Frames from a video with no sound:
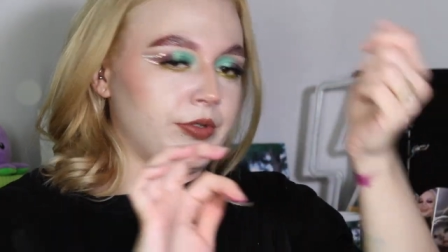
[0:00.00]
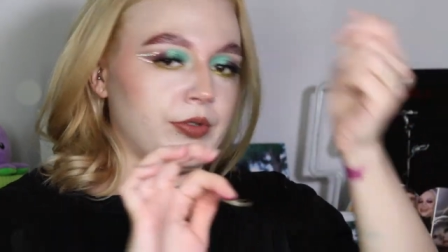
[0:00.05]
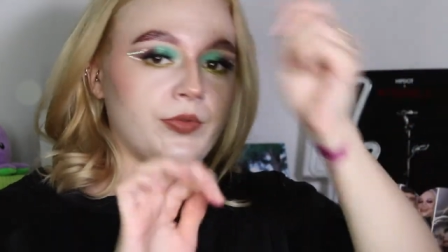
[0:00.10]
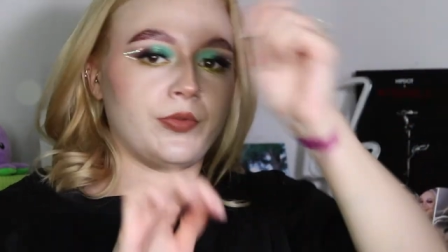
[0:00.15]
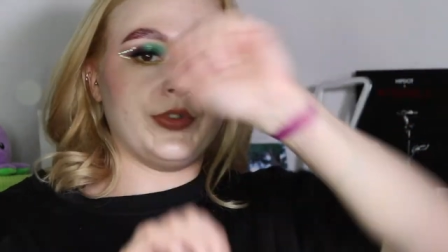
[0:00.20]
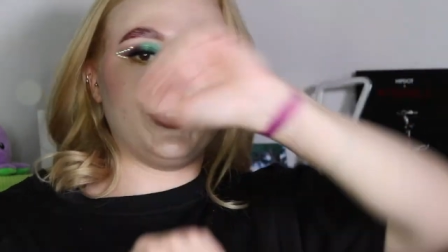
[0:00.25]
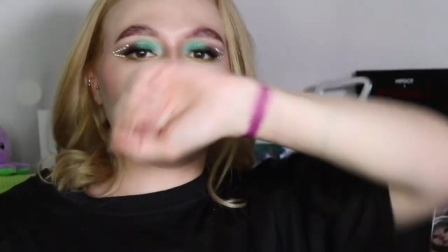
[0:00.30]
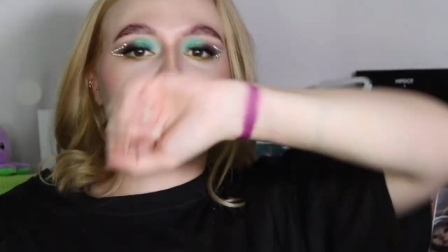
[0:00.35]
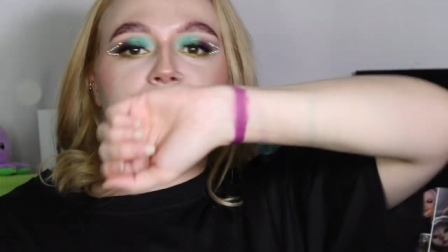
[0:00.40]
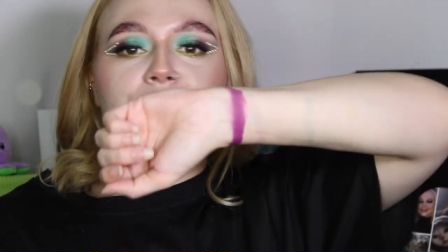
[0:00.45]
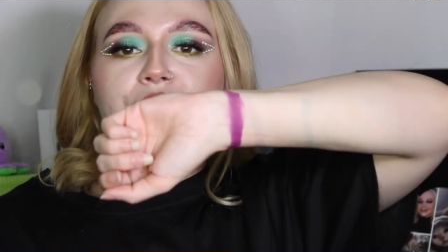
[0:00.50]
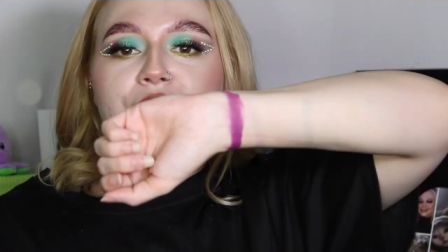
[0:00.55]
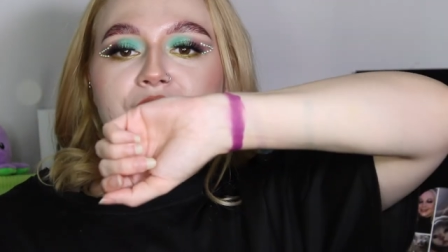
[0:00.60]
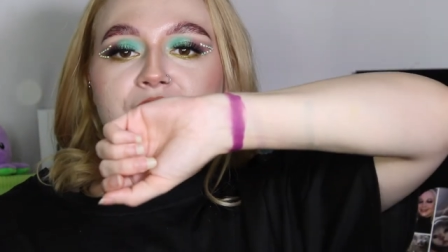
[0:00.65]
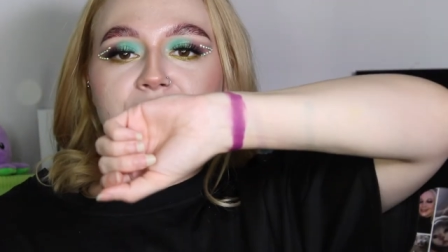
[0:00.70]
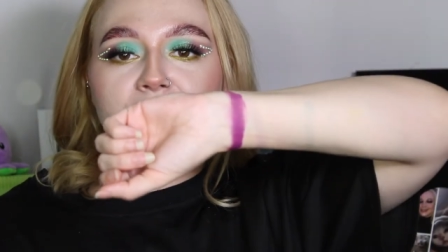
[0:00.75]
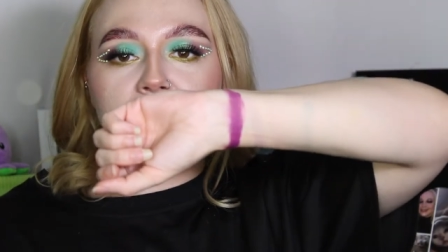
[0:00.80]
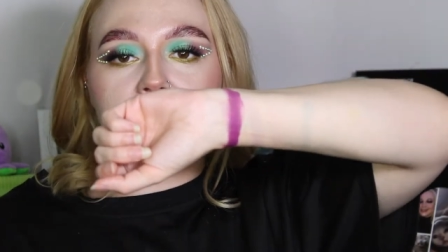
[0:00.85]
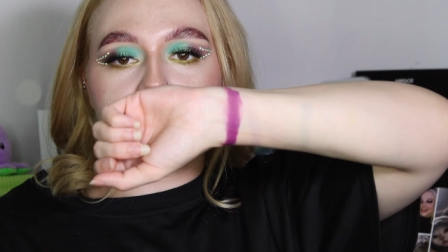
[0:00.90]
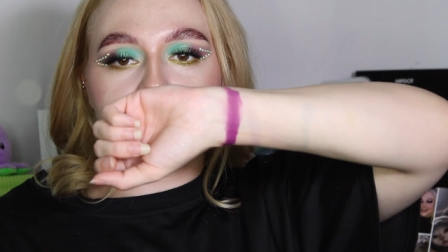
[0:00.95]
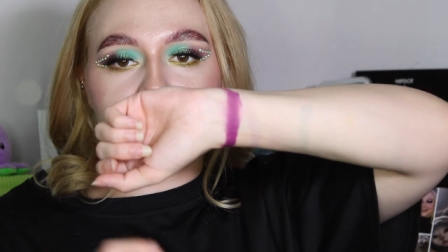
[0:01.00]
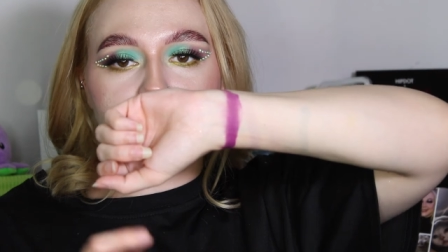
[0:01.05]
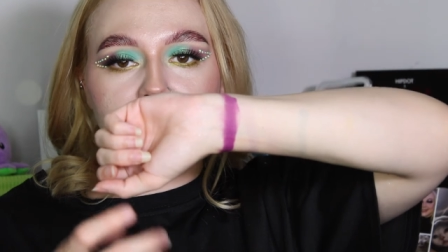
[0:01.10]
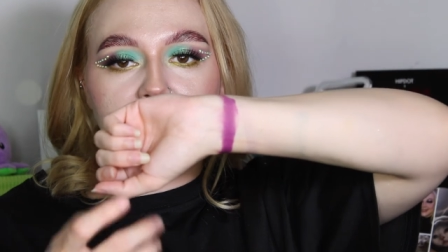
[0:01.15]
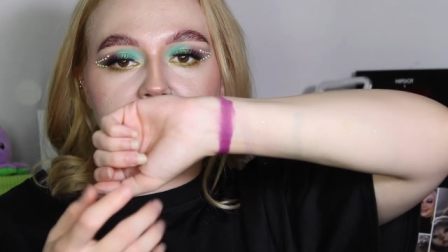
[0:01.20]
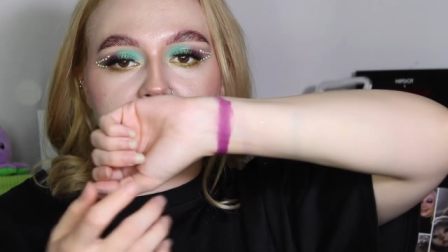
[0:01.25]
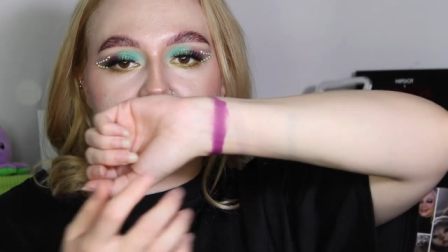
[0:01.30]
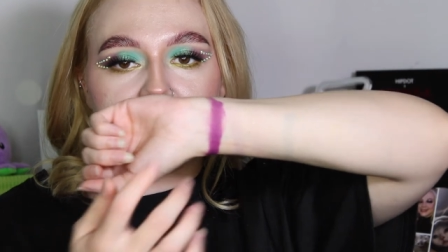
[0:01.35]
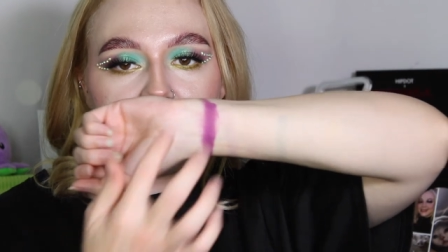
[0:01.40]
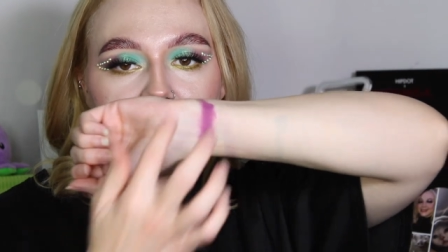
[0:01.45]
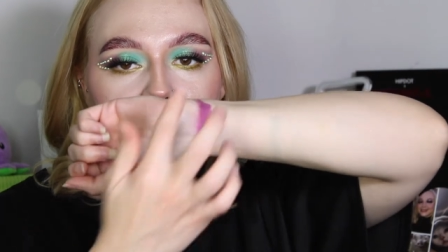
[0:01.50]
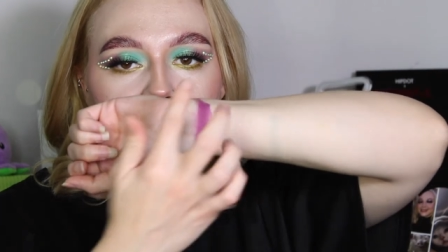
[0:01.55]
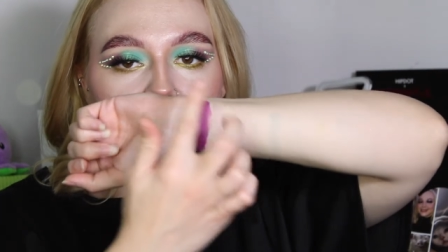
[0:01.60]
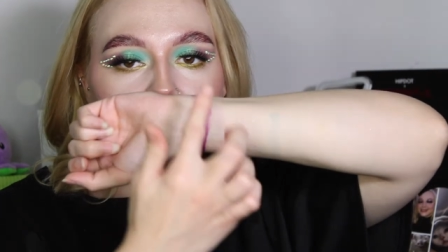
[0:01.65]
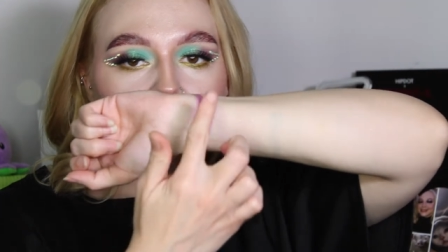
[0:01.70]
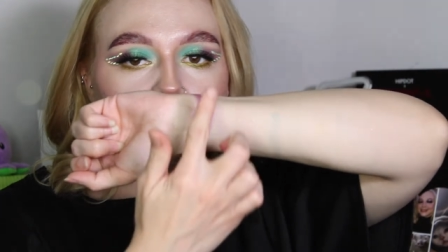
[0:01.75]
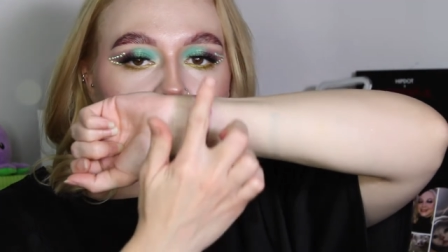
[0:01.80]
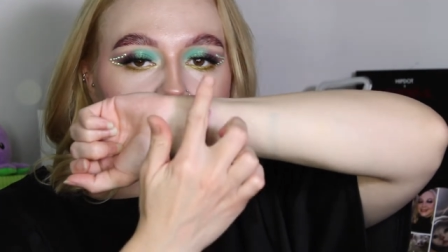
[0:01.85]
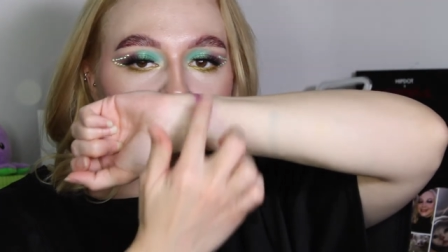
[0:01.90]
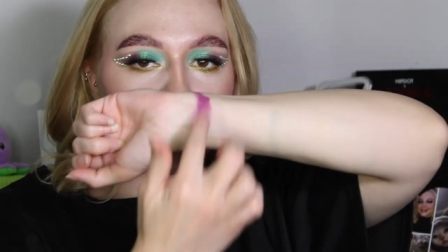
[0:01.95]
Which just sucks because I
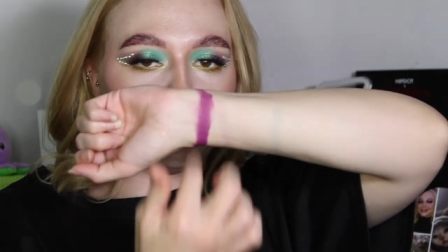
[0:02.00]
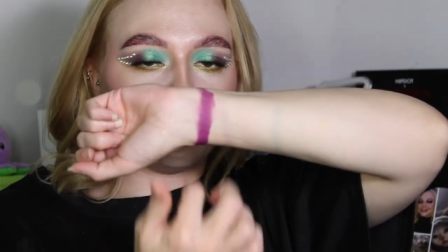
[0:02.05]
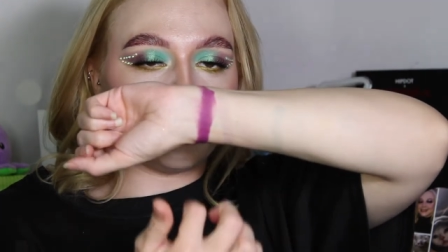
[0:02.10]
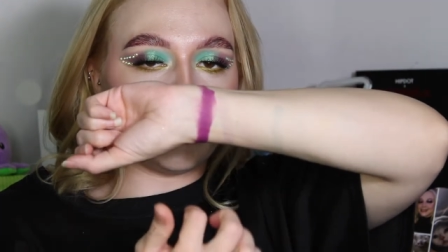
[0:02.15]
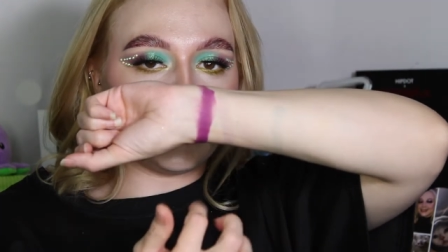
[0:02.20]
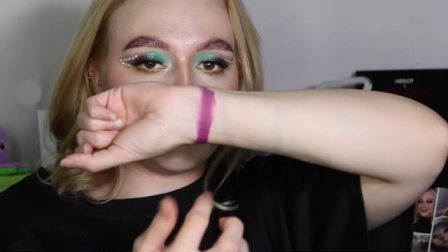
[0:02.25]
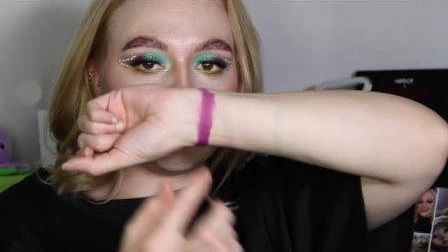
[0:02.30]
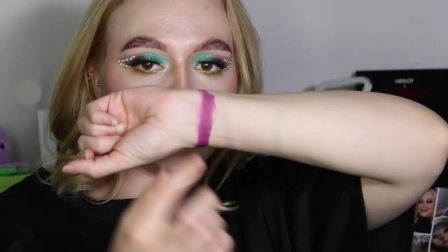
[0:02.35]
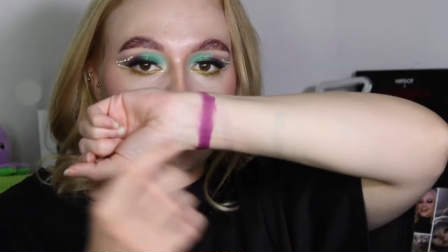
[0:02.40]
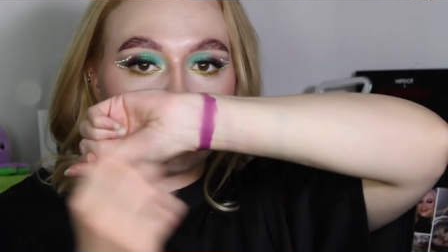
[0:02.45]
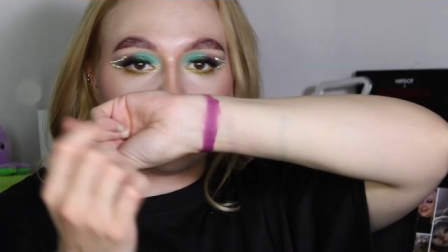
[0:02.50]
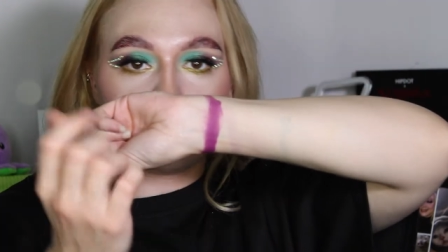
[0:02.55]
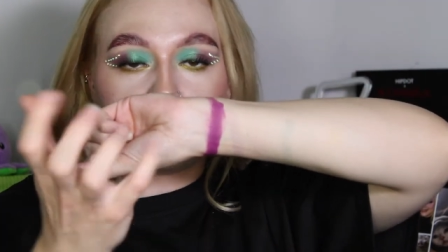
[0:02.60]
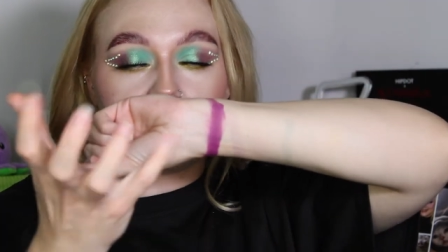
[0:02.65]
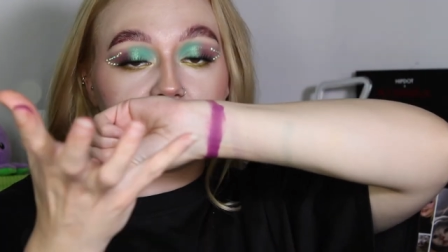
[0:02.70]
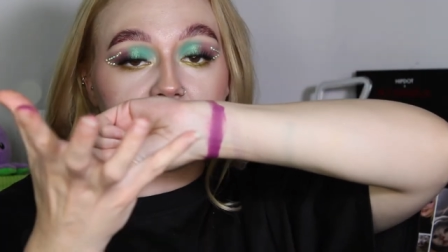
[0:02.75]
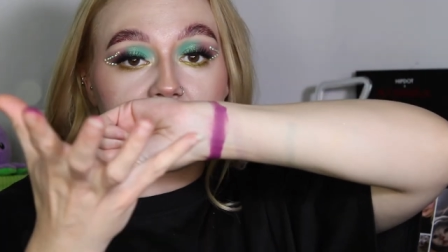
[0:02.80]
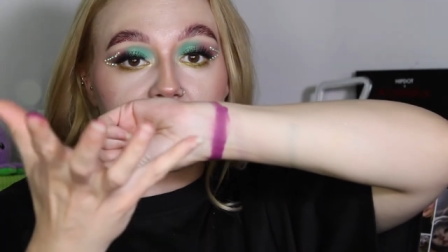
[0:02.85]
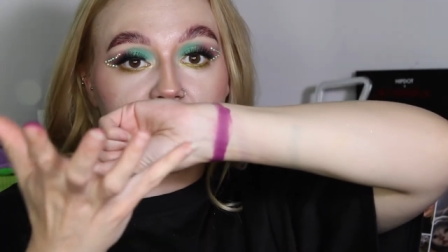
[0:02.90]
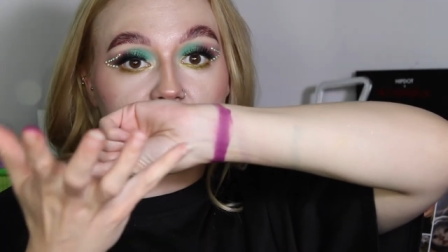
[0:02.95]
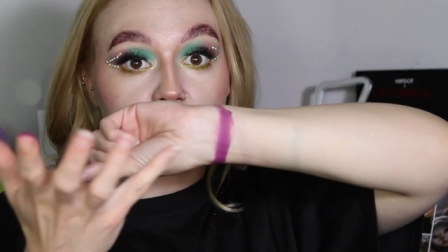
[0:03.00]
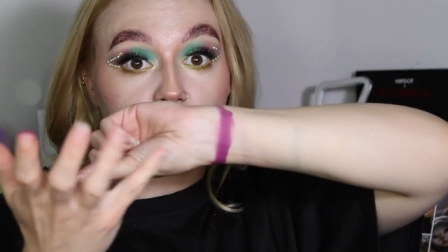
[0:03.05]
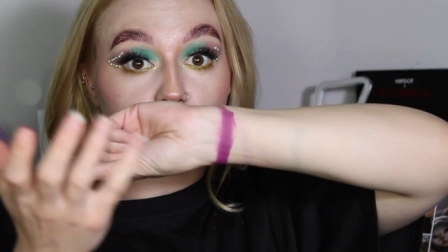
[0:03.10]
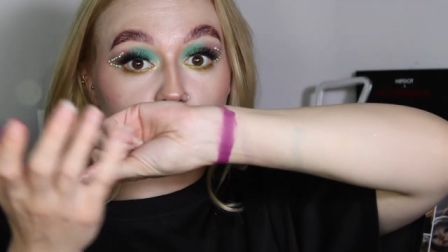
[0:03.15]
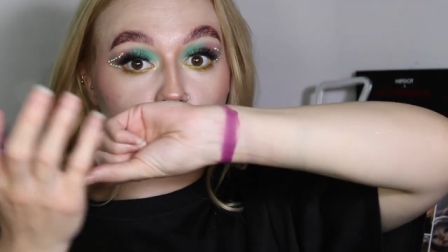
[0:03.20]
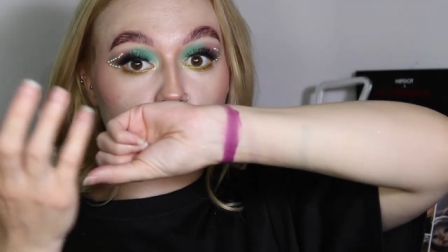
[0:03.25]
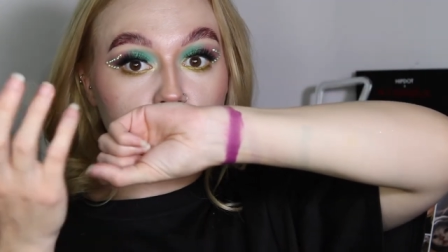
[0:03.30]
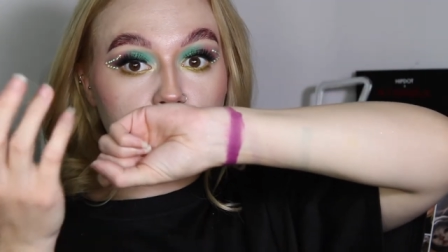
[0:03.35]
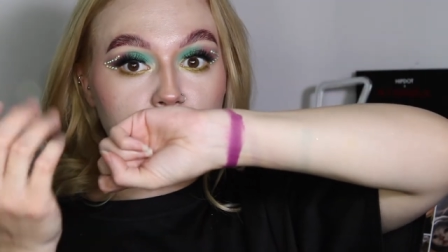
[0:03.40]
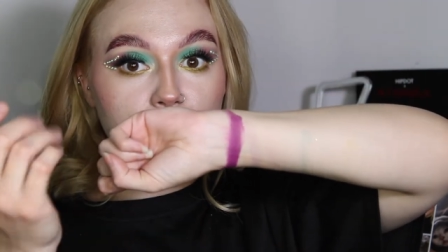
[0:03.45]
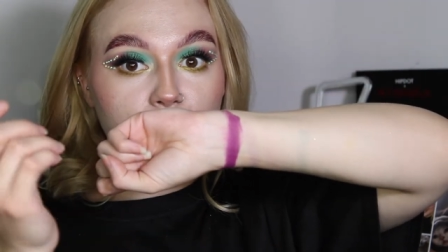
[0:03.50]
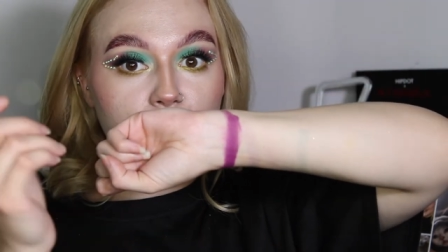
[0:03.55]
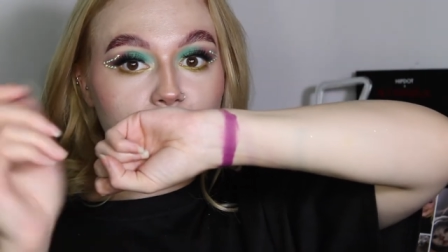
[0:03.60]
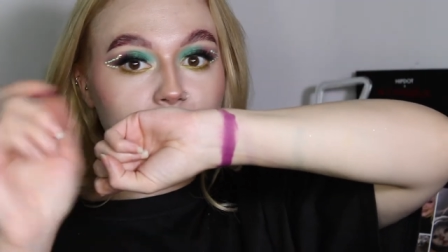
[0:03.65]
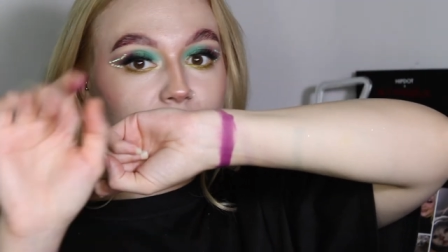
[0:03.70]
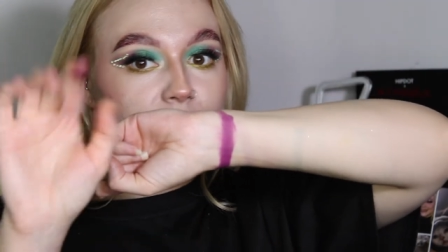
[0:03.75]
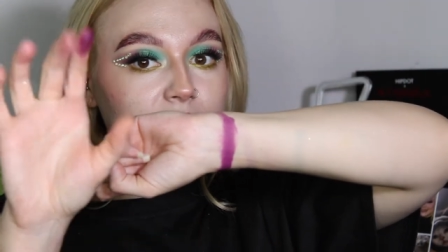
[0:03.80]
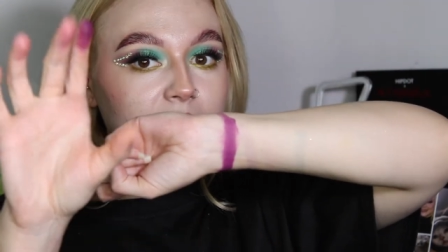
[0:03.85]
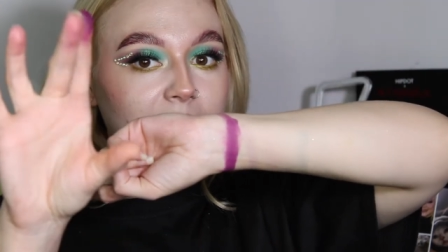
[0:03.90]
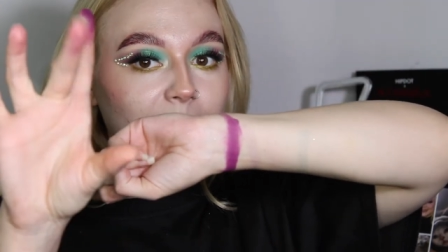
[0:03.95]
can't like do like this because I have no monitor
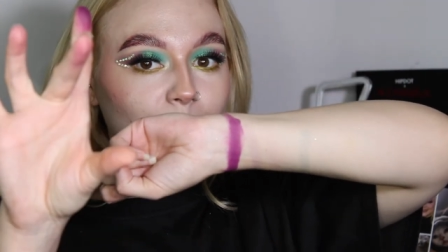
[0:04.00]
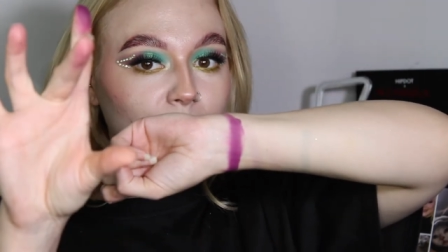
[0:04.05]
to see.